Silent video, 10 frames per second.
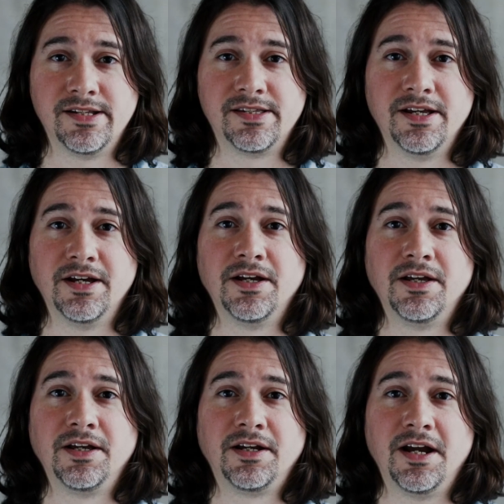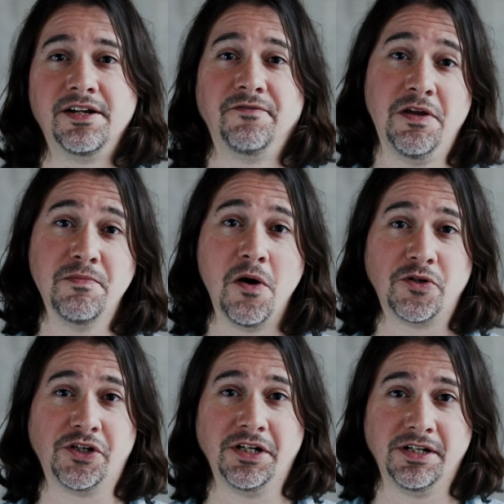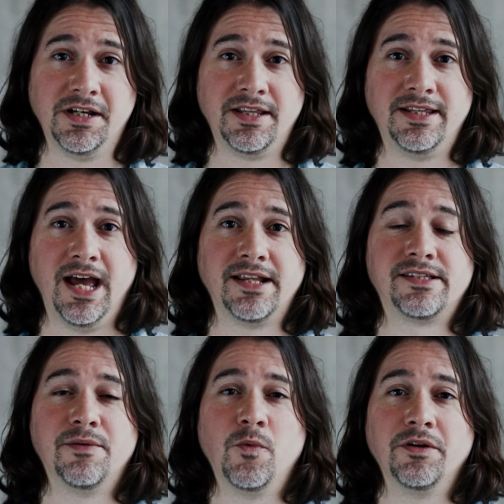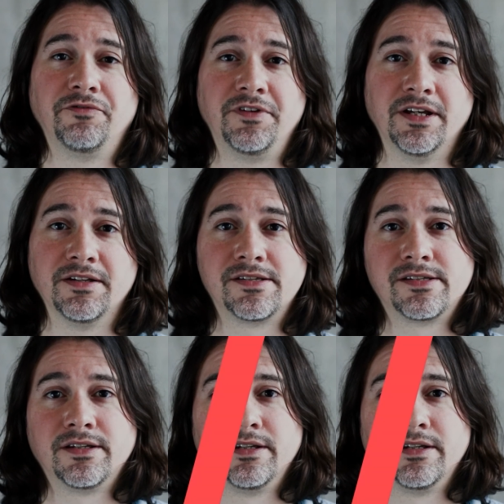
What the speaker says: is the kind of emotion that someone feels.